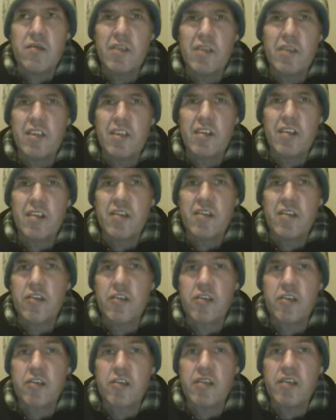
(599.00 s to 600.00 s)

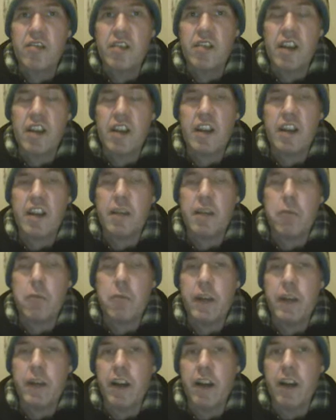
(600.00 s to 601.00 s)
The only
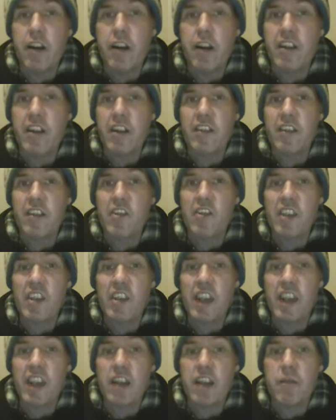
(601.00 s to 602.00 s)
winner I can
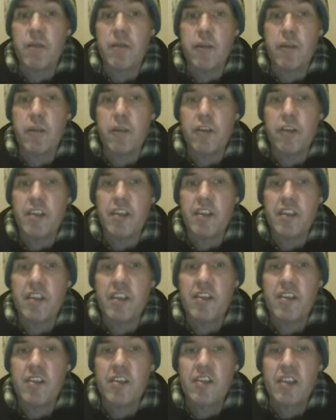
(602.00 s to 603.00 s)
see out of all of
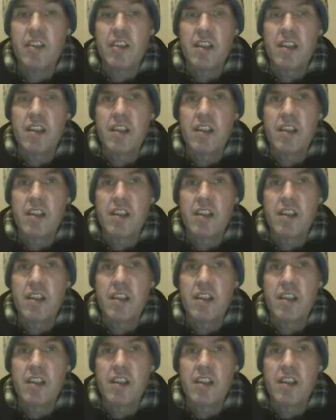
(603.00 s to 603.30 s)
this